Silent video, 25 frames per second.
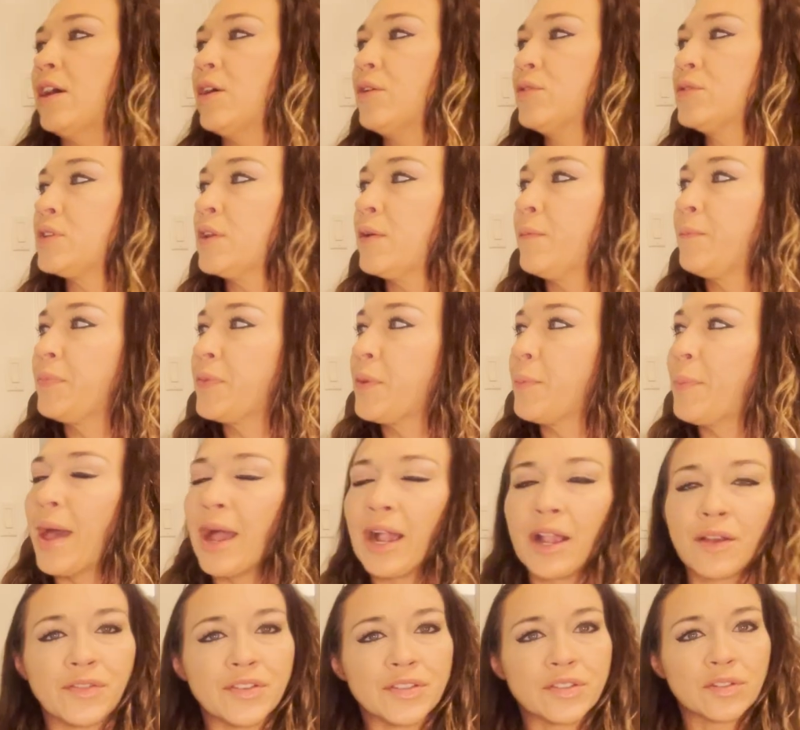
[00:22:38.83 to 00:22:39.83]
else, the
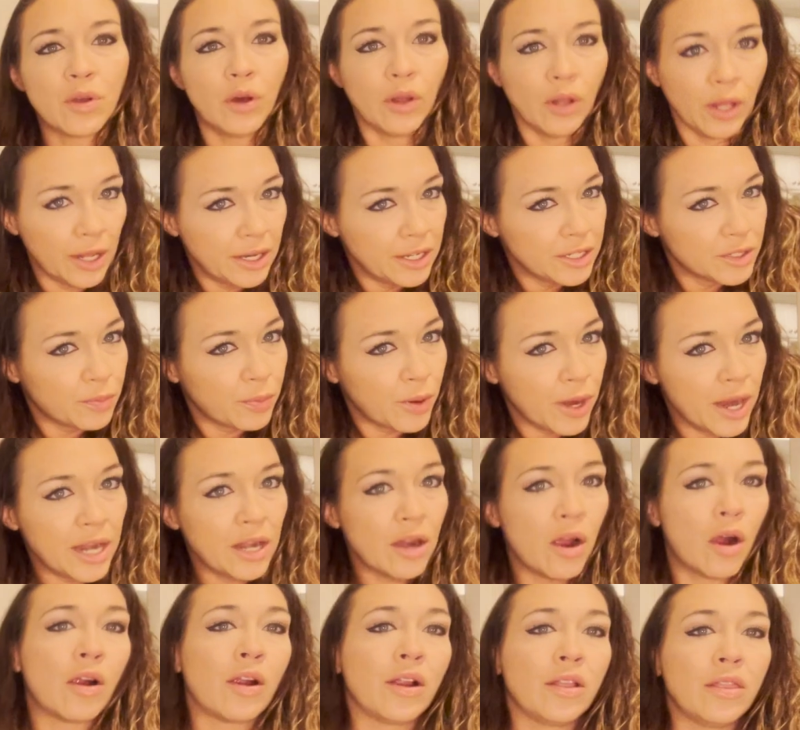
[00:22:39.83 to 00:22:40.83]
back of his skull and his
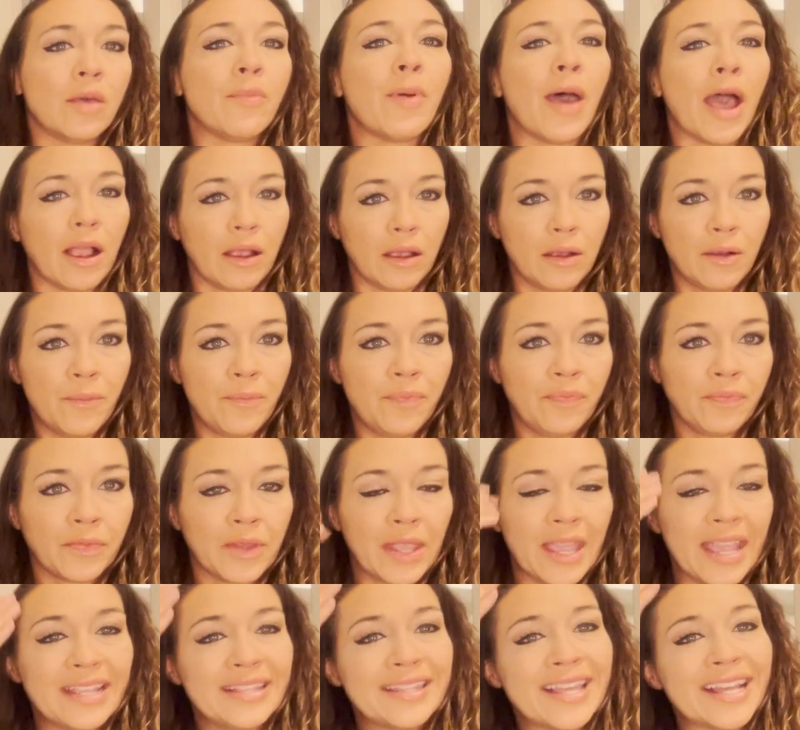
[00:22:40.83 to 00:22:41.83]
brain are in the back.
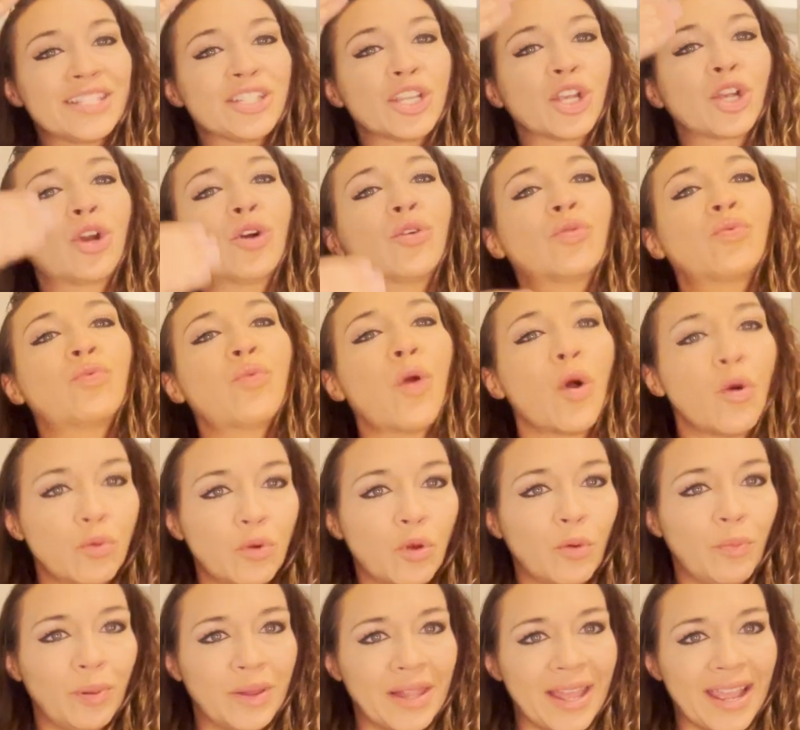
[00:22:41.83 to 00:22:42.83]
Okay, that's a
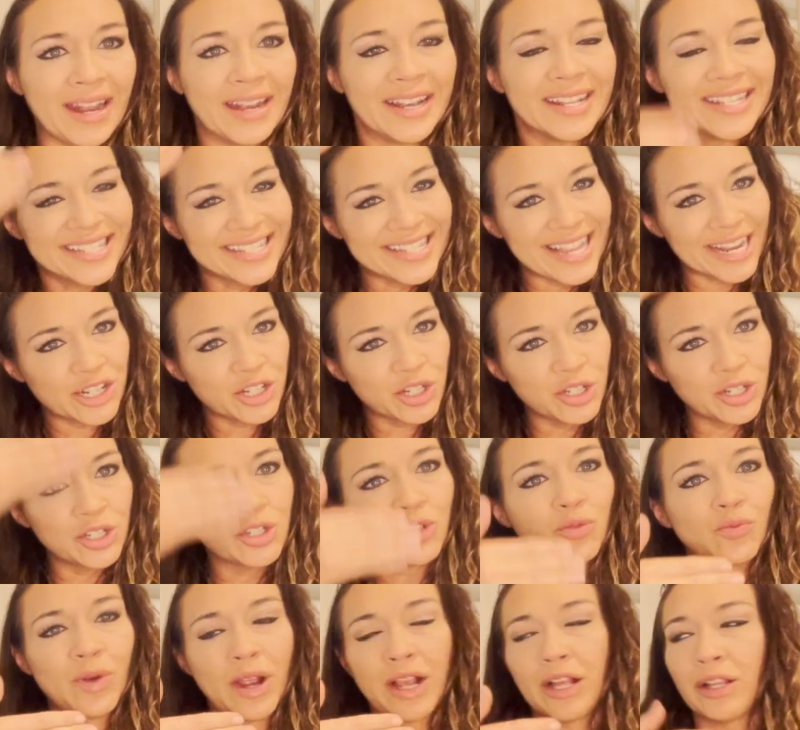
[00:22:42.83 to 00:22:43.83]
coronal plane, section
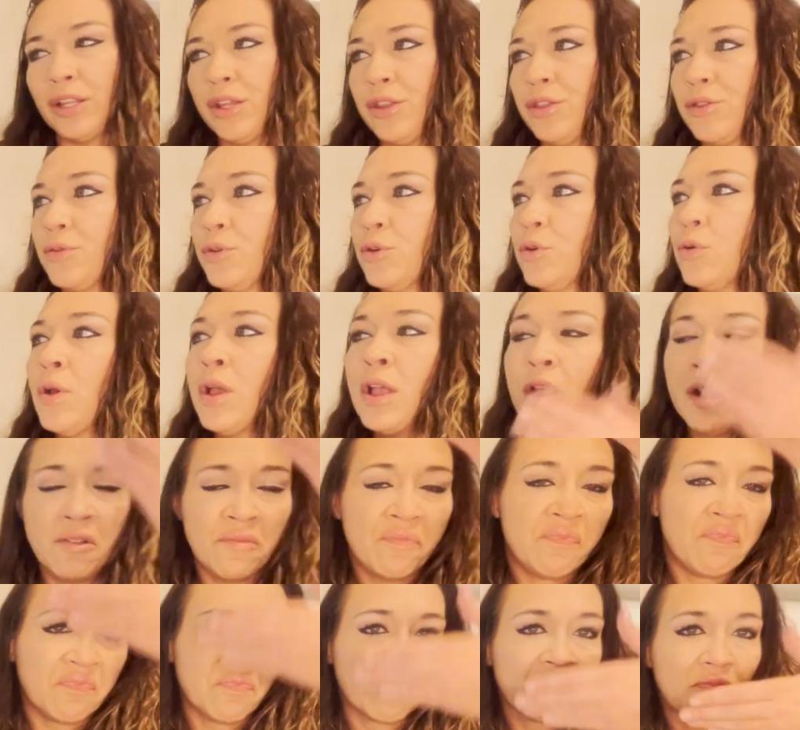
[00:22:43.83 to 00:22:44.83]
directly through
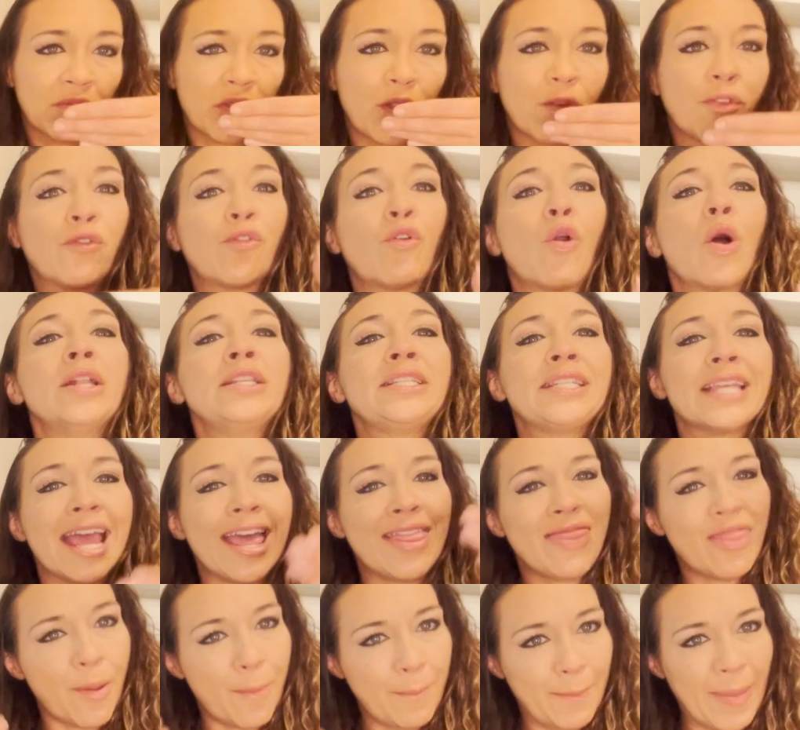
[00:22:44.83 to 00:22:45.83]
the front
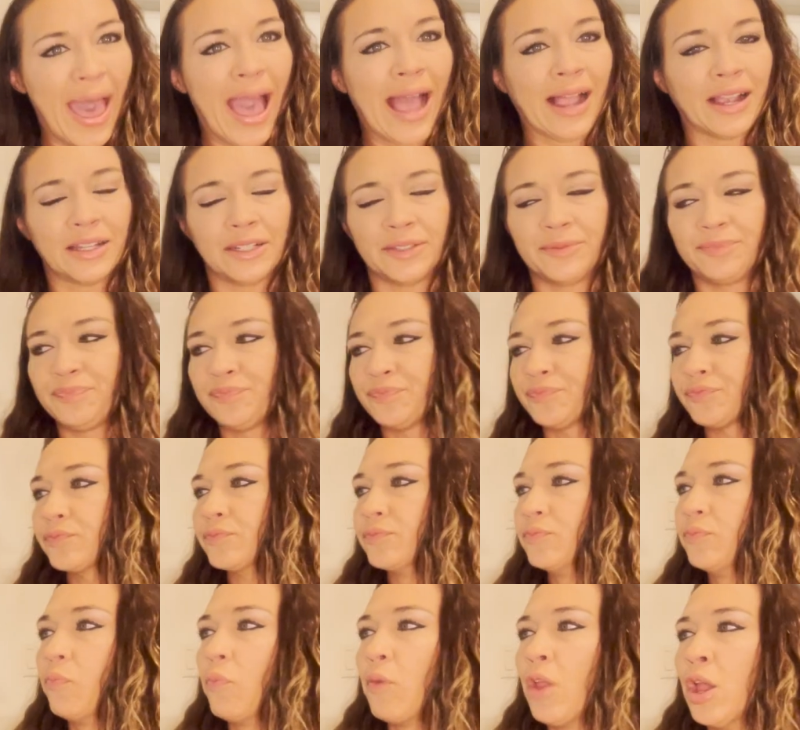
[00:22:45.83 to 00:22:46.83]
and the back.
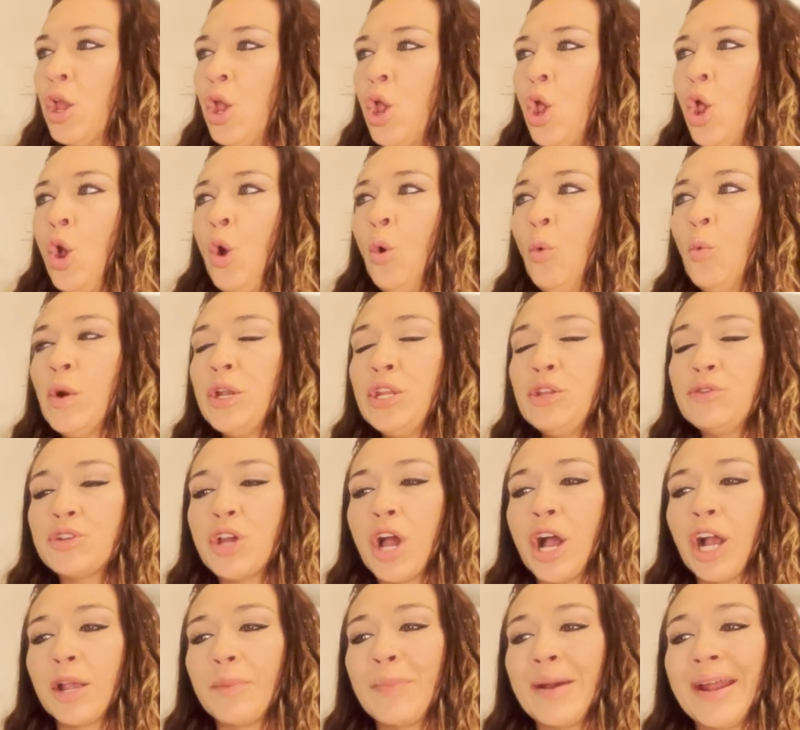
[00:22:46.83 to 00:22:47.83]
When you
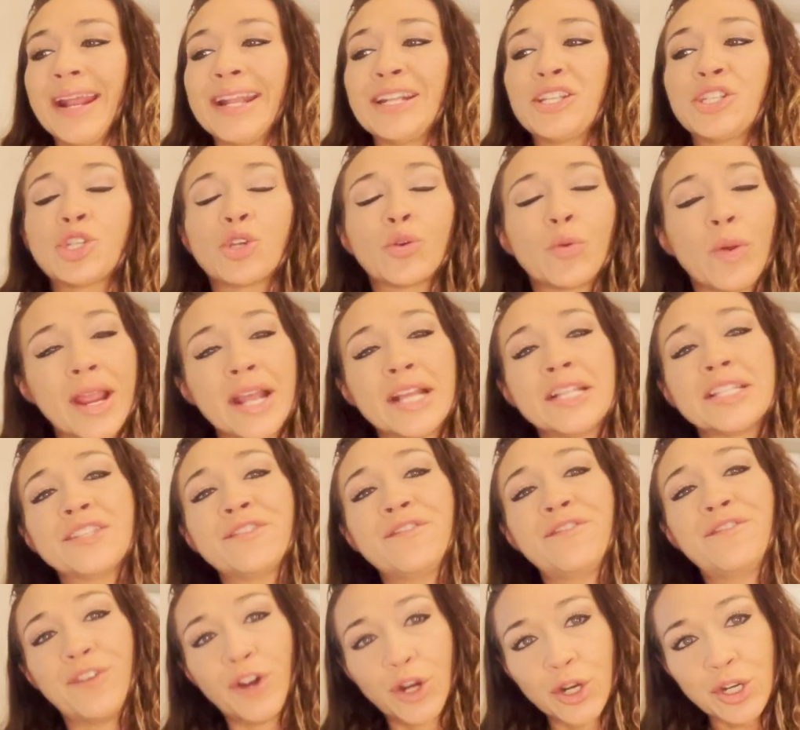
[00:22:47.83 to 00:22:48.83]
talk about a
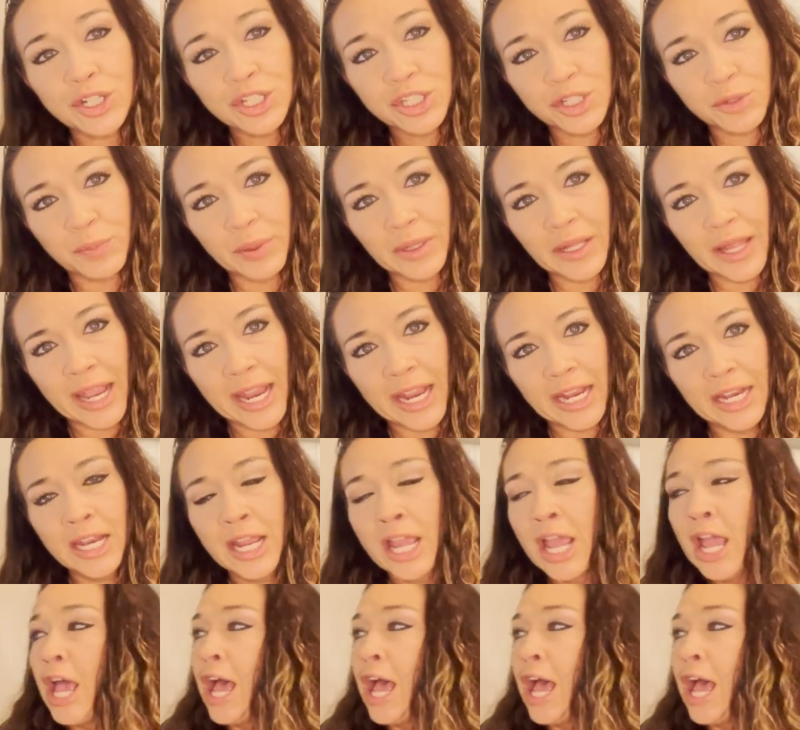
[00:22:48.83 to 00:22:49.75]
transverse plane,